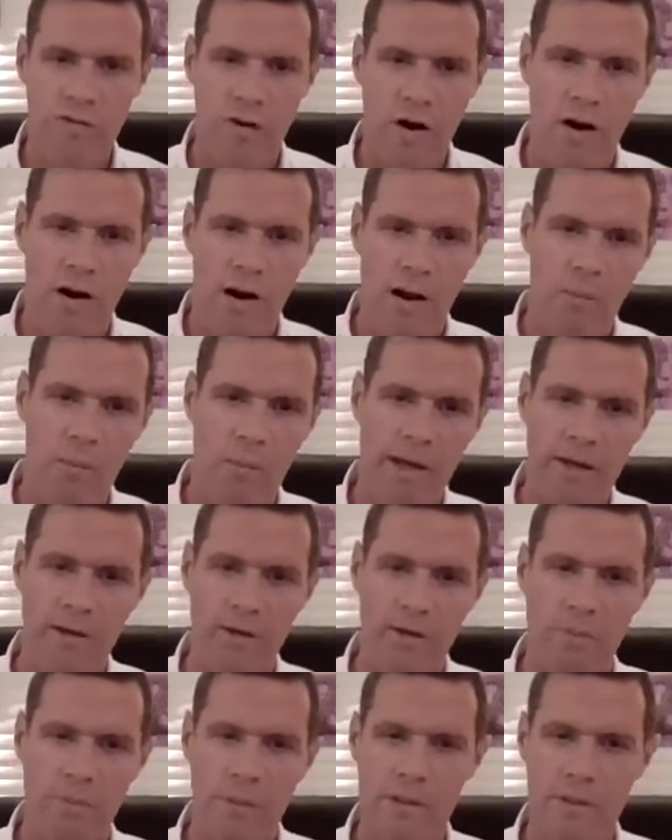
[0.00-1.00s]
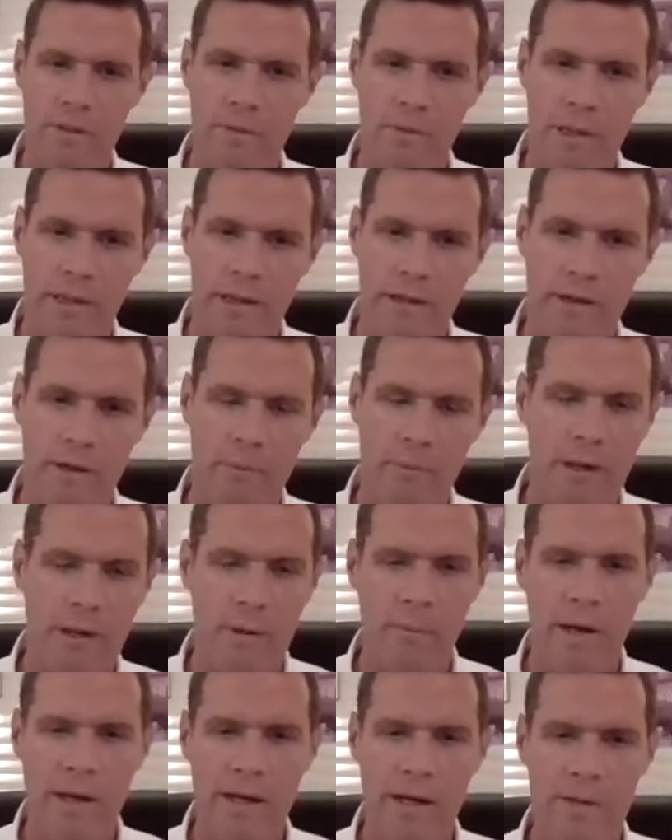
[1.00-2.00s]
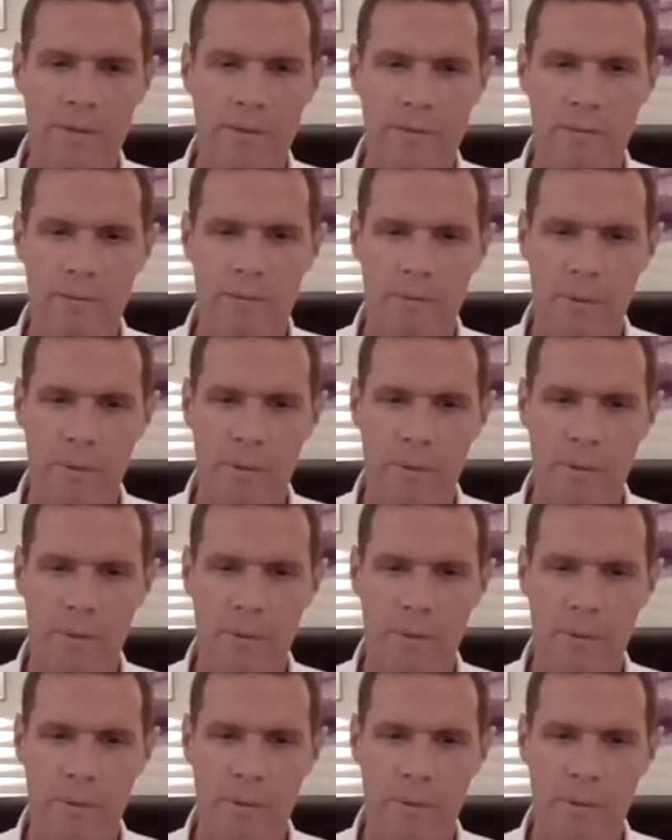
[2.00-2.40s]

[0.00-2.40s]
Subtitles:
We can go too far and we end up being depleted.